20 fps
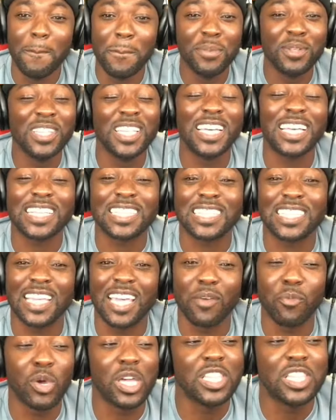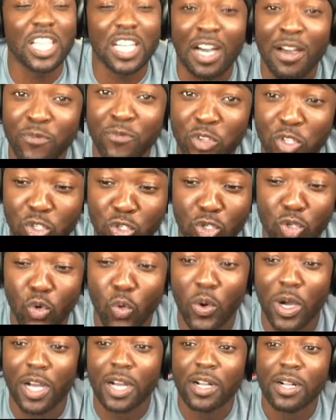Listen, we love
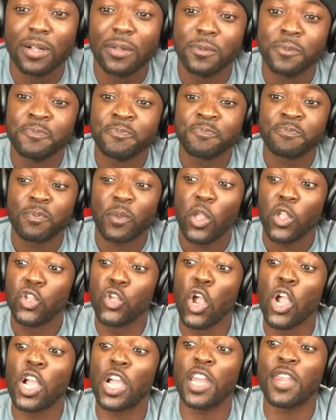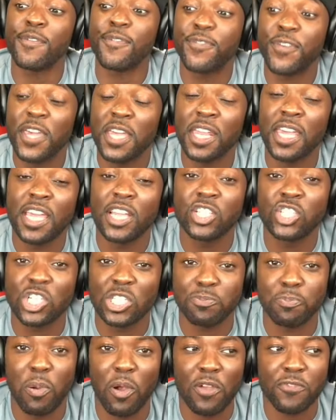you. Nobody said that. You're gonna fit in just
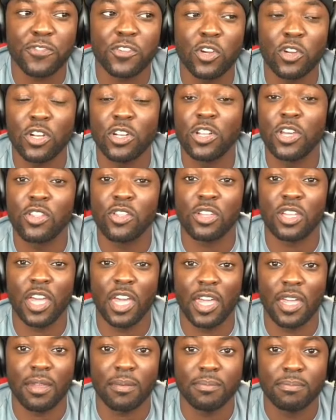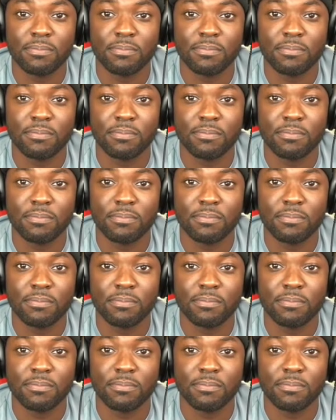perfect on another game.